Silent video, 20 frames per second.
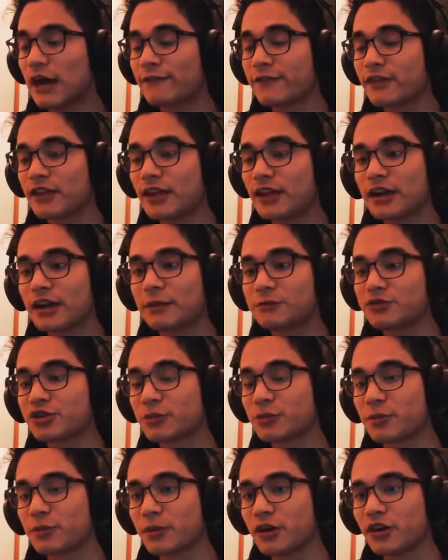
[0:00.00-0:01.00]
I feel like I'm
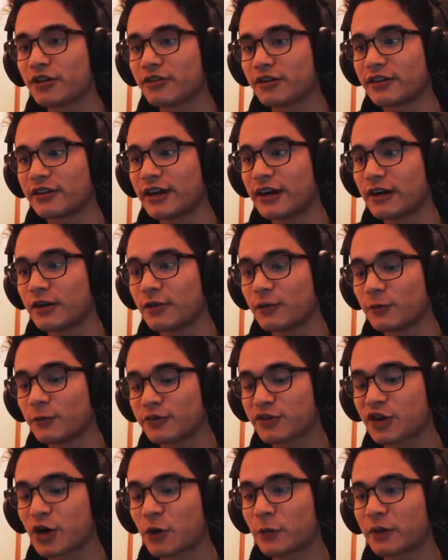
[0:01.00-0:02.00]
tripping balls right now.
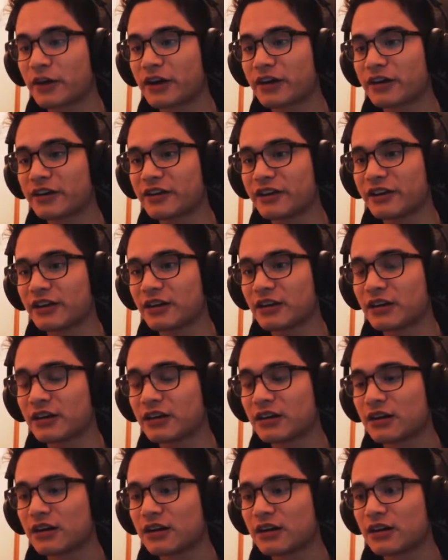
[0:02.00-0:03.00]
What's going on here?
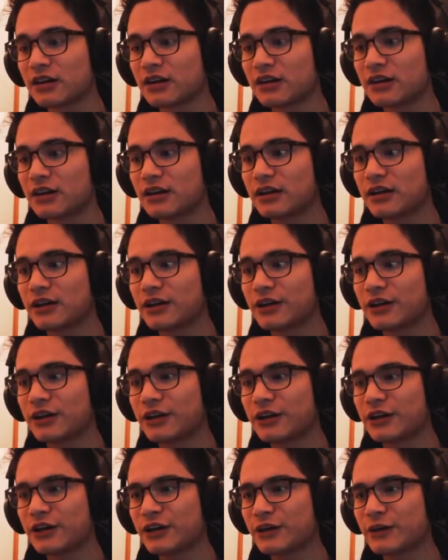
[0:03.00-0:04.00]
I don't
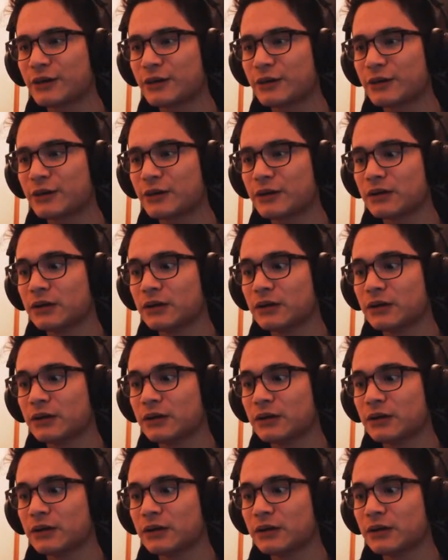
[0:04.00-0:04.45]
know.